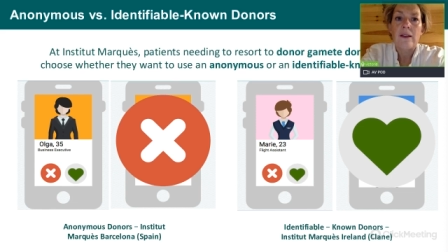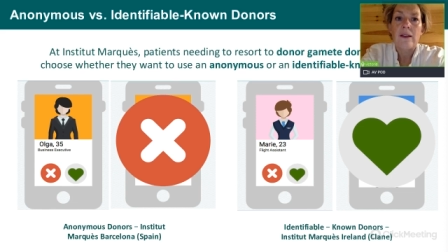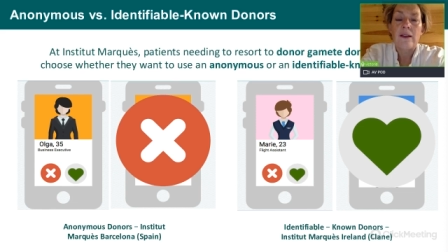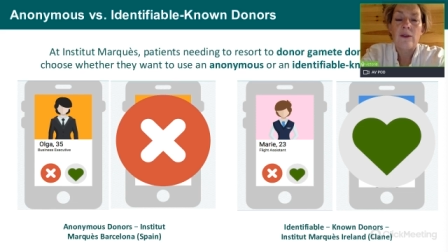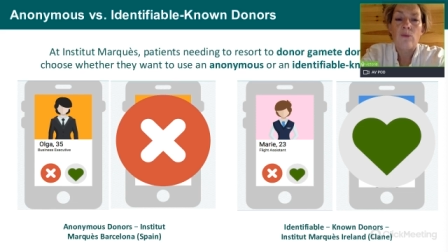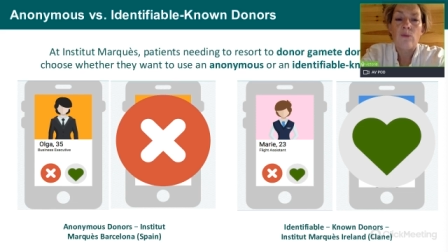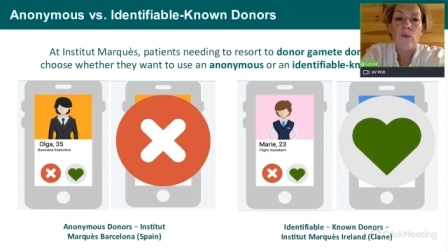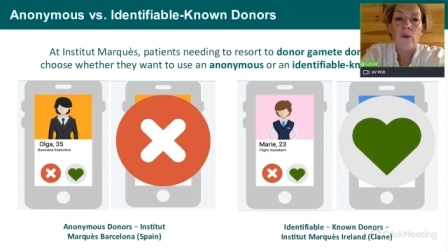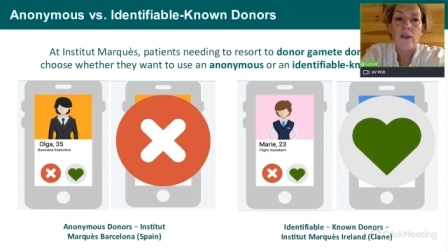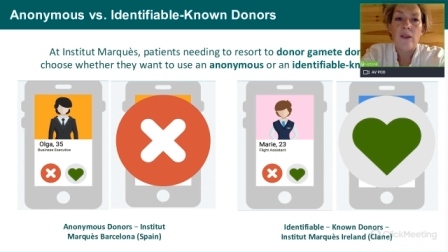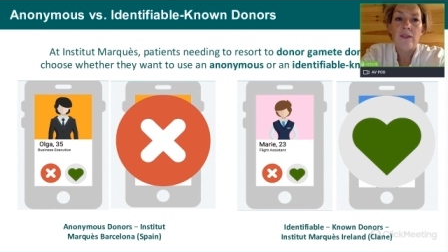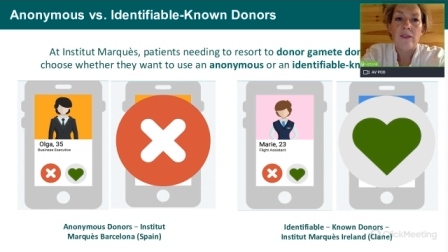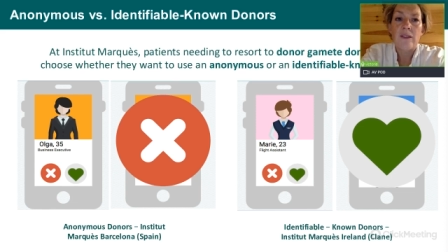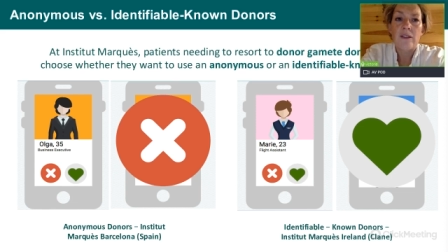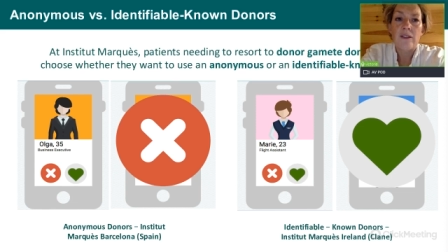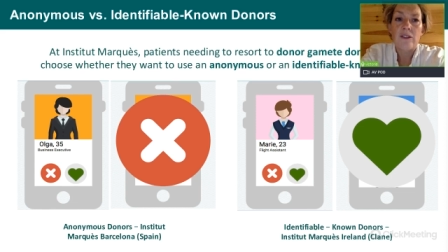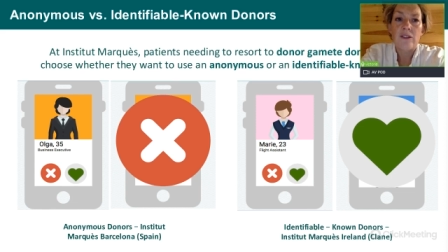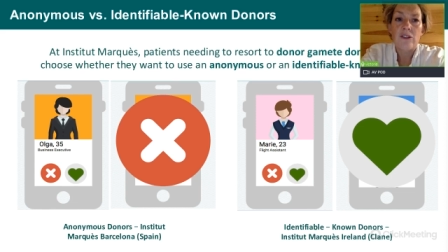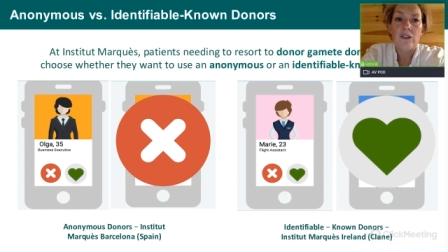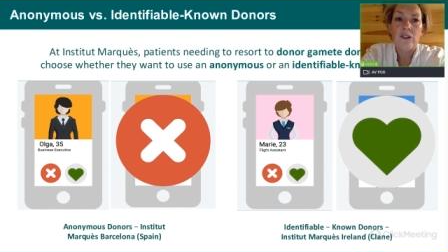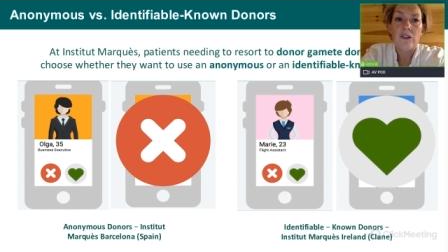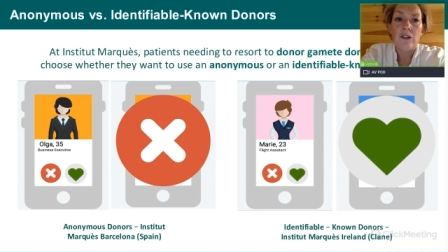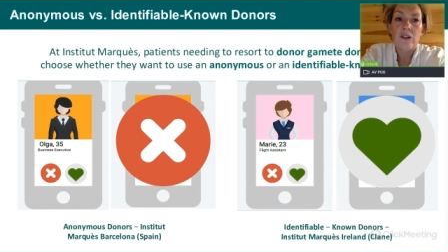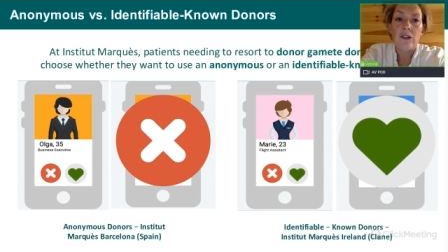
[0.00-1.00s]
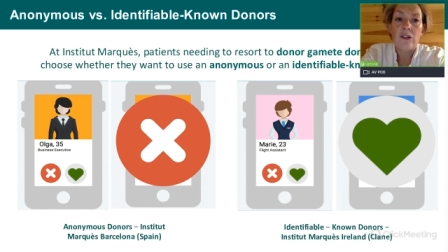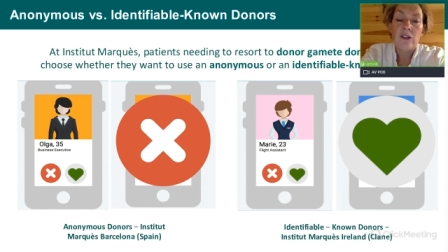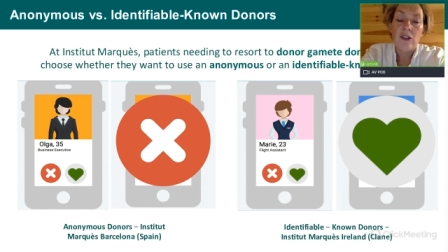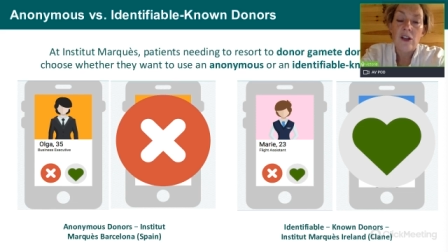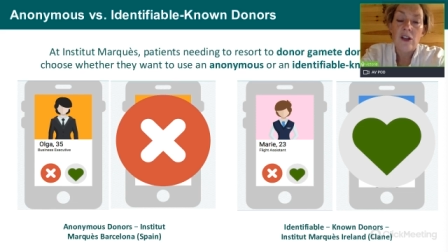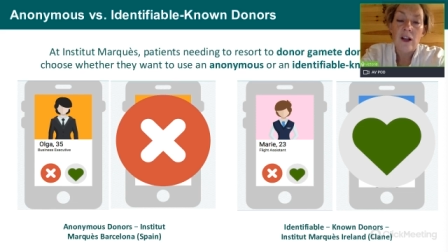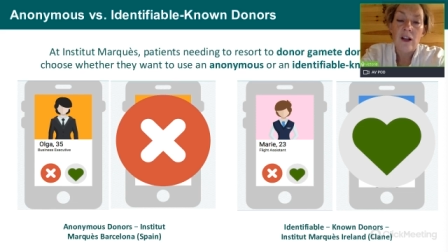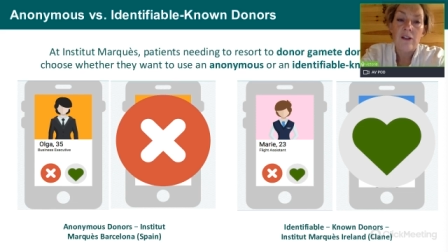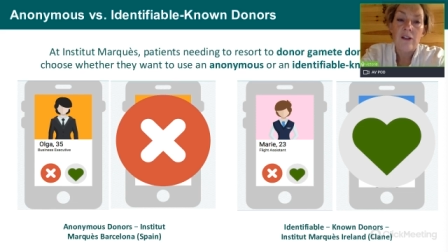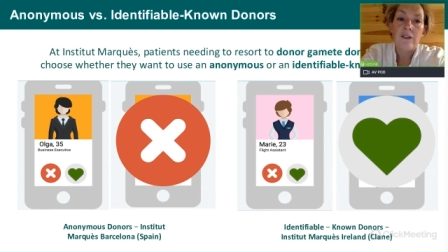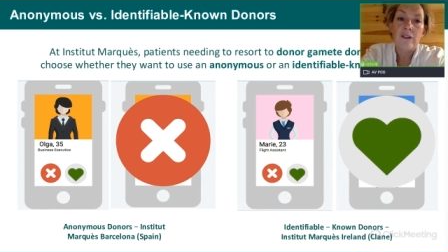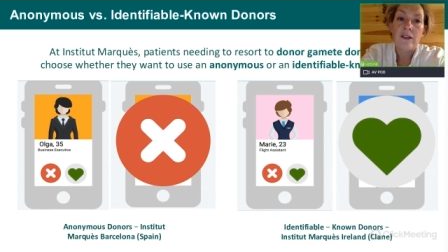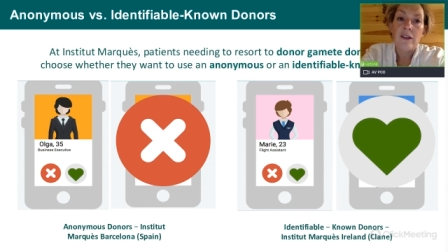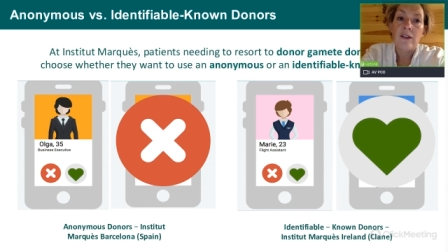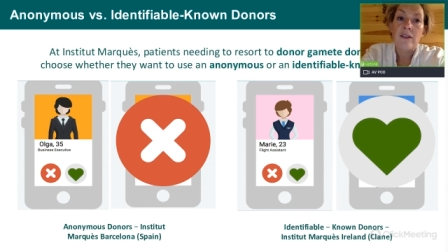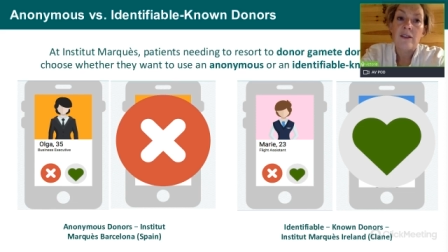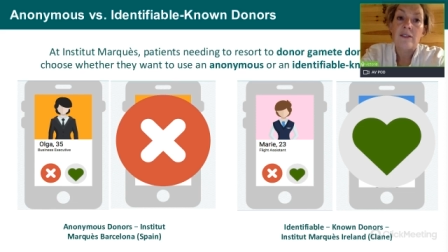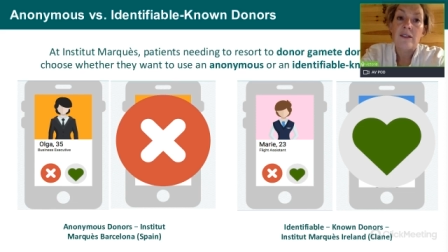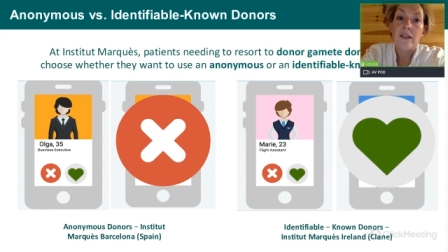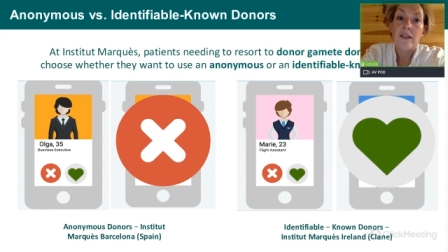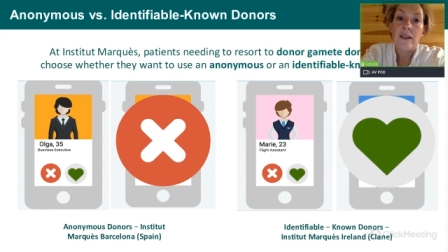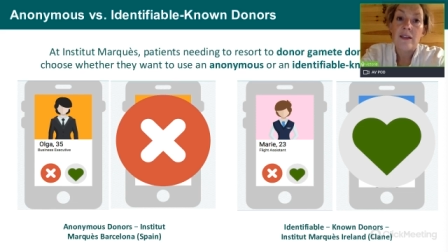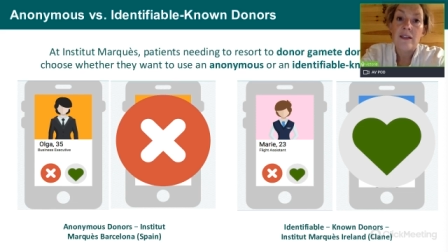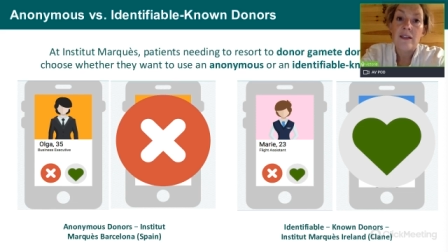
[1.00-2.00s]
then when the child
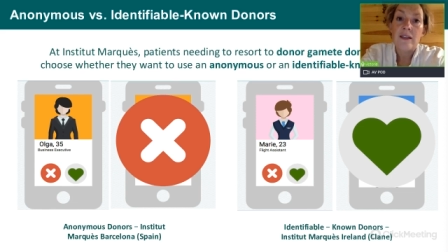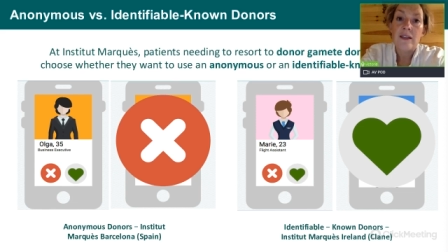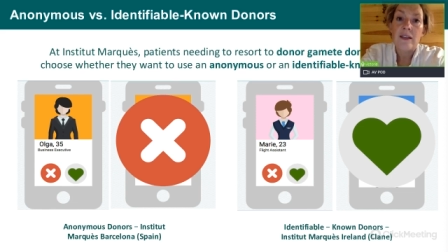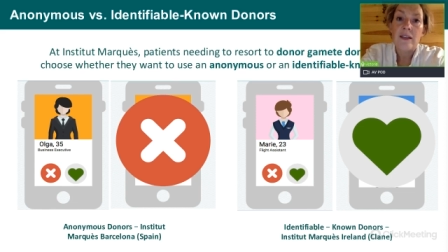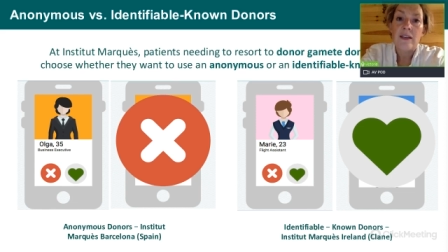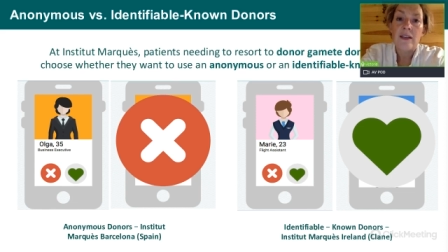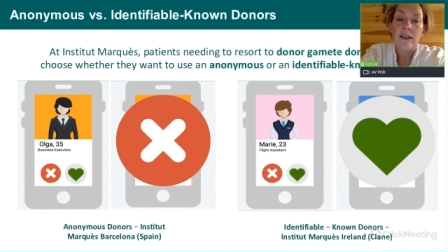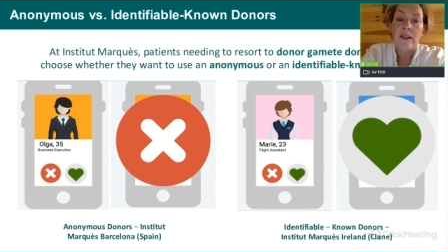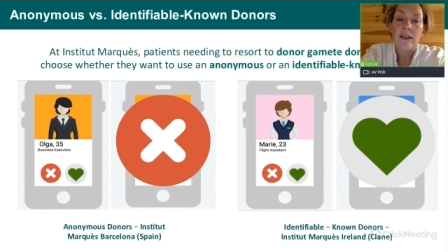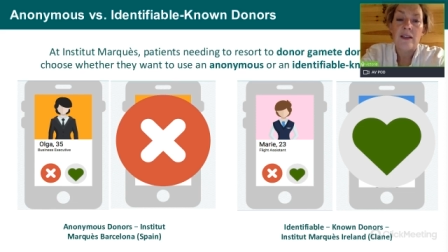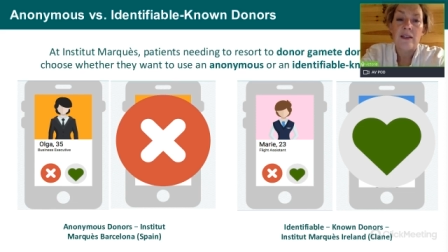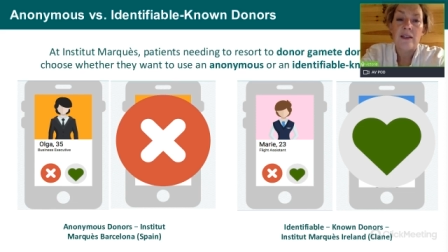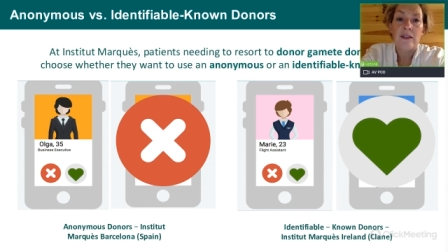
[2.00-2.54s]
turns eighteen,